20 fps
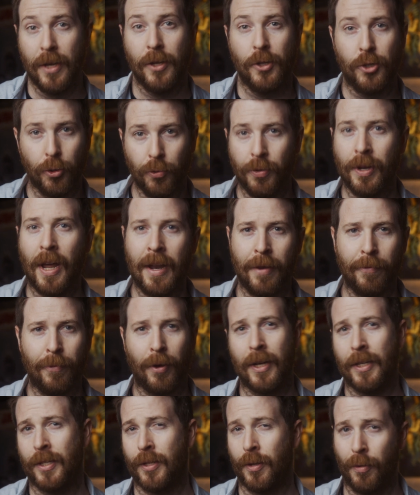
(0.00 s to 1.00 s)
Dual native
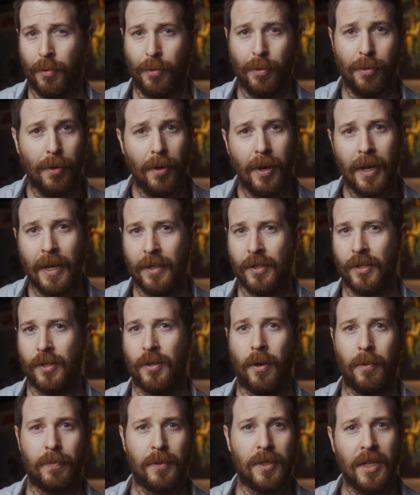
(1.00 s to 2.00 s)
ISO, 13
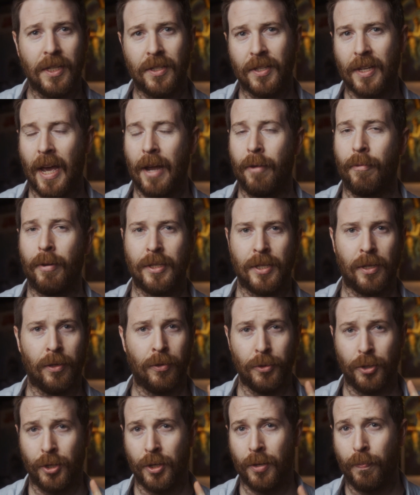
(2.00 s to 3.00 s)
stop, 6K
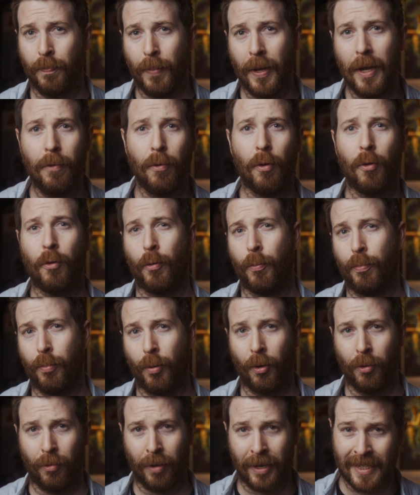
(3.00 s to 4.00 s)
resolution, B-roll or
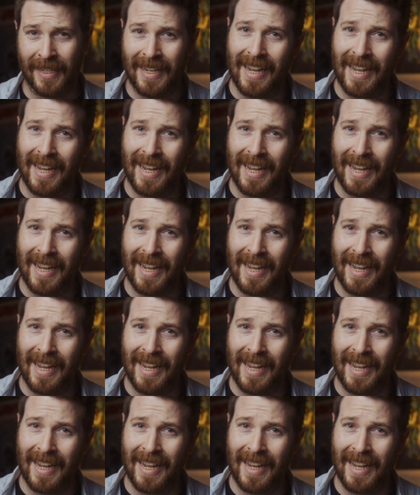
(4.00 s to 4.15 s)
ProRes.